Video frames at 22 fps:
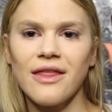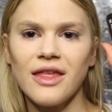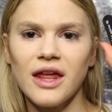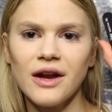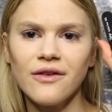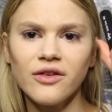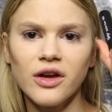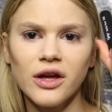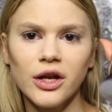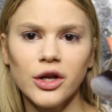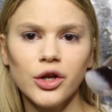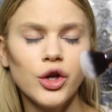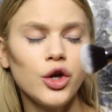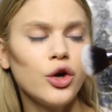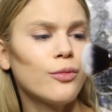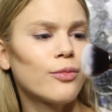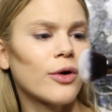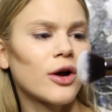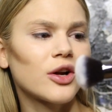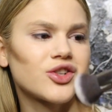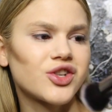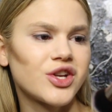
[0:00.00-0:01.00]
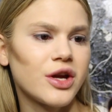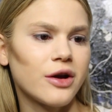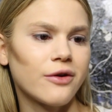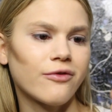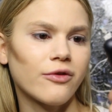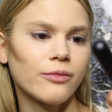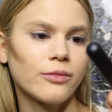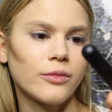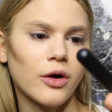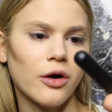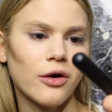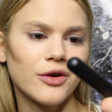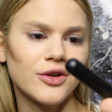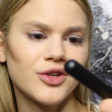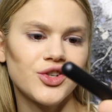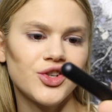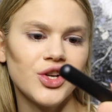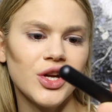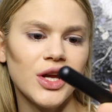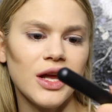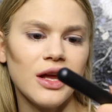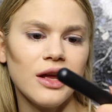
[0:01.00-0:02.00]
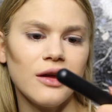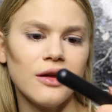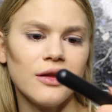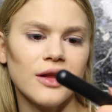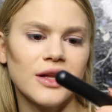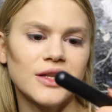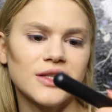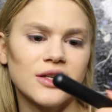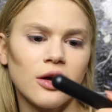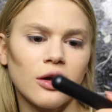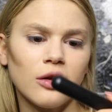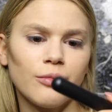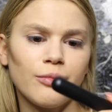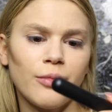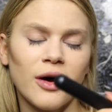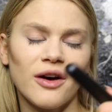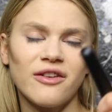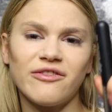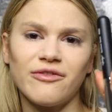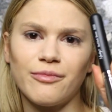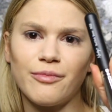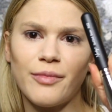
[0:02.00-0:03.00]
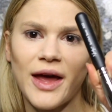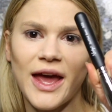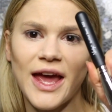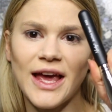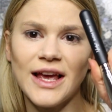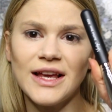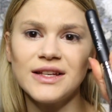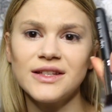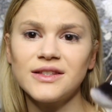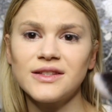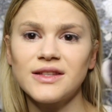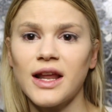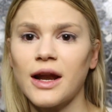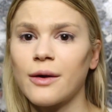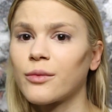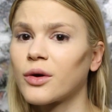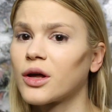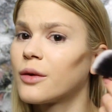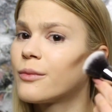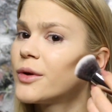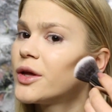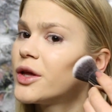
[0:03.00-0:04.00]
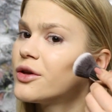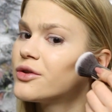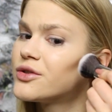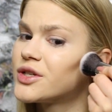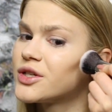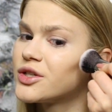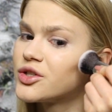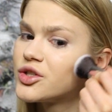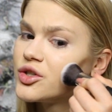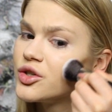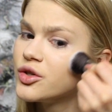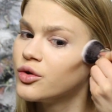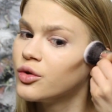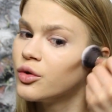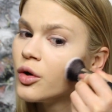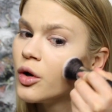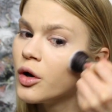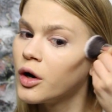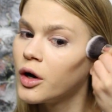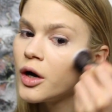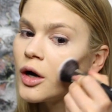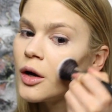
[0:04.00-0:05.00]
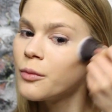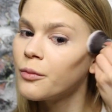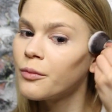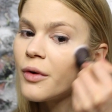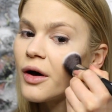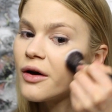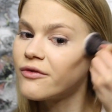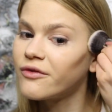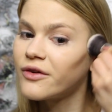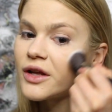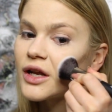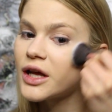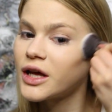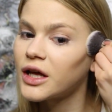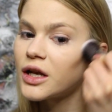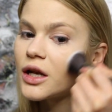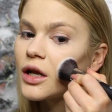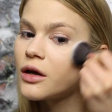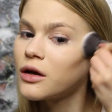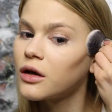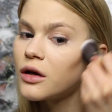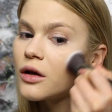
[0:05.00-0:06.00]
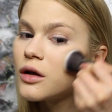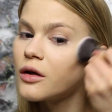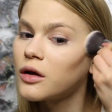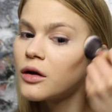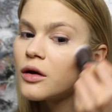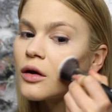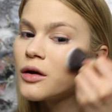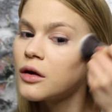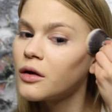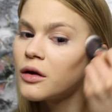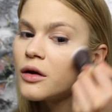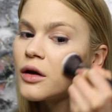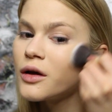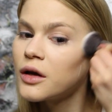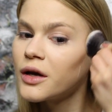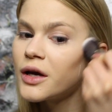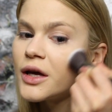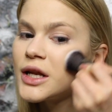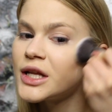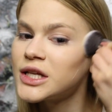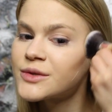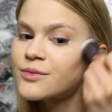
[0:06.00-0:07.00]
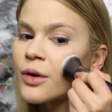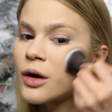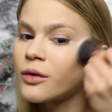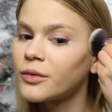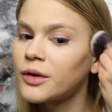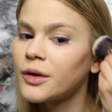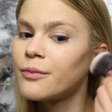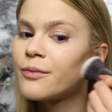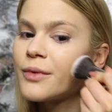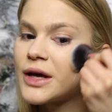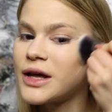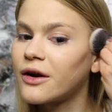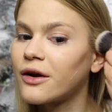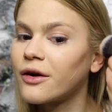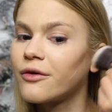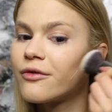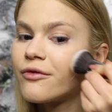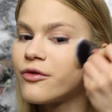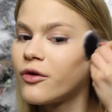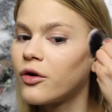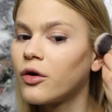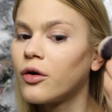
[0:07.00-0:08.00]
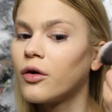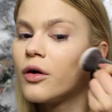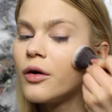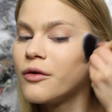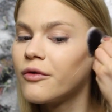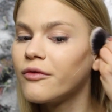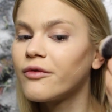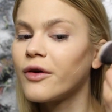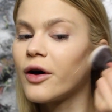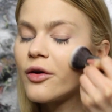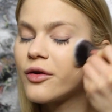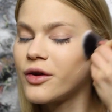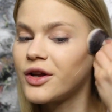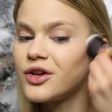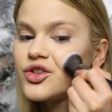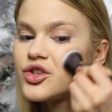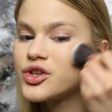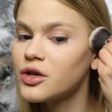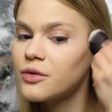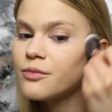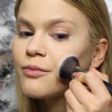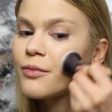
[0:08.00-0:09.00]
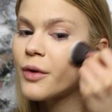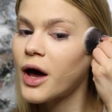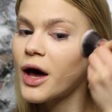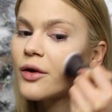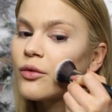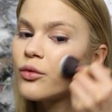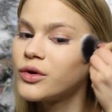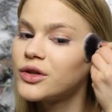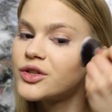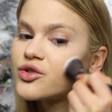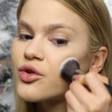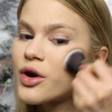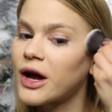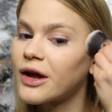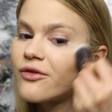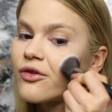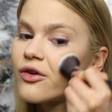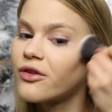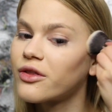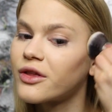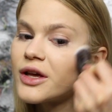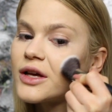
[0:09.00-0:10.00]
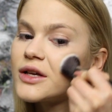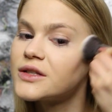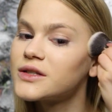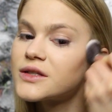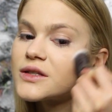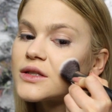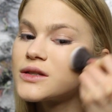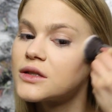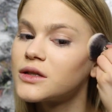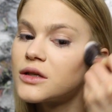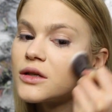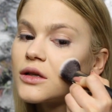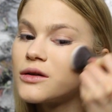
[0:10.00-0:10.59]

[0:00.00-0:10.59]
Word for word: and then I've got a new brush here from Nanshy. It's called Buff Base that I'm gonna be using to buff it in. It is probably better for foundation, but we'll try for this.